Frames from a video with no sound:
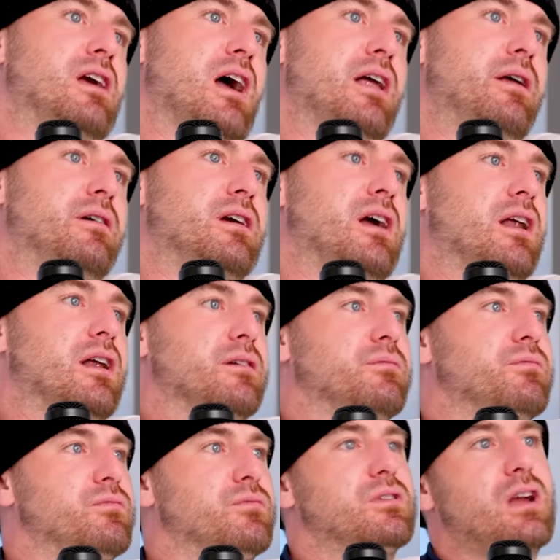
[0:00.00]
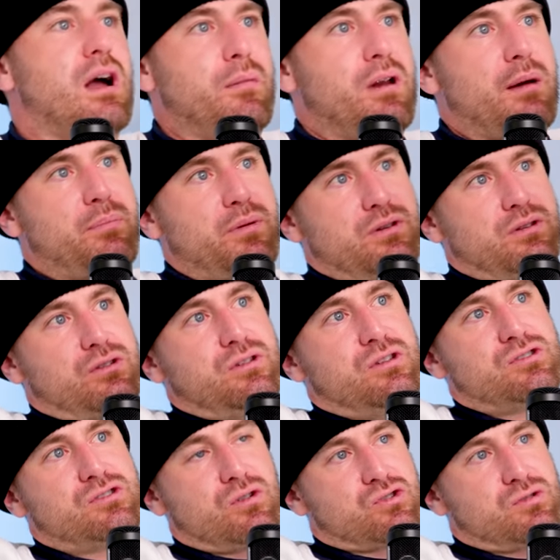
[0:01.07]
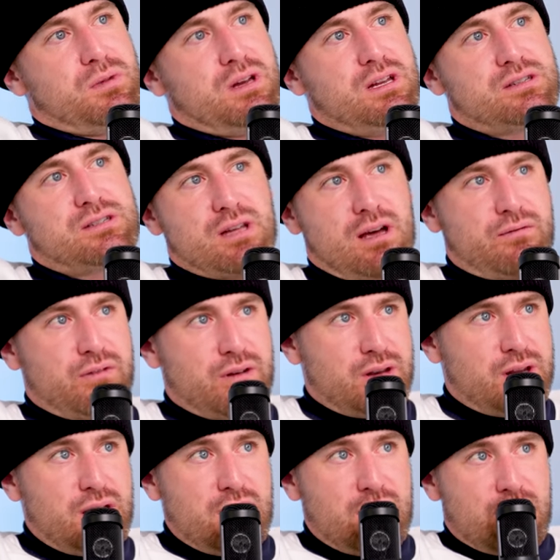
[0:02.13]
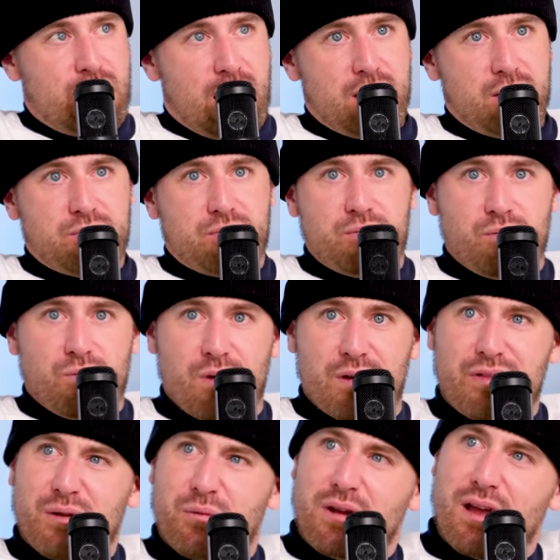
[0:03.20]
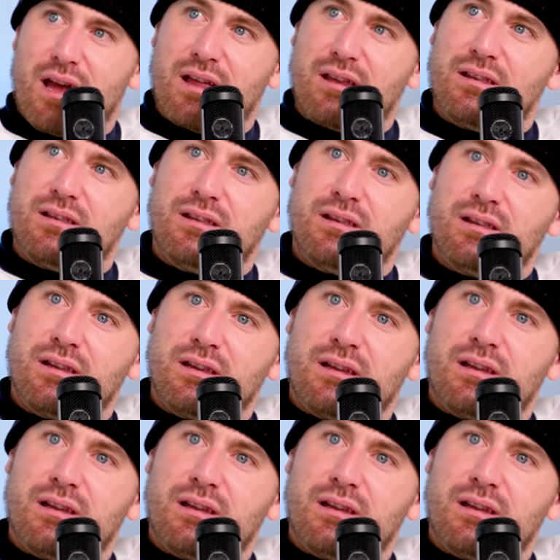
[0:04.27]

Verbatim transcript: and kind of kind of coming up in the social media stuff, and I I think we had.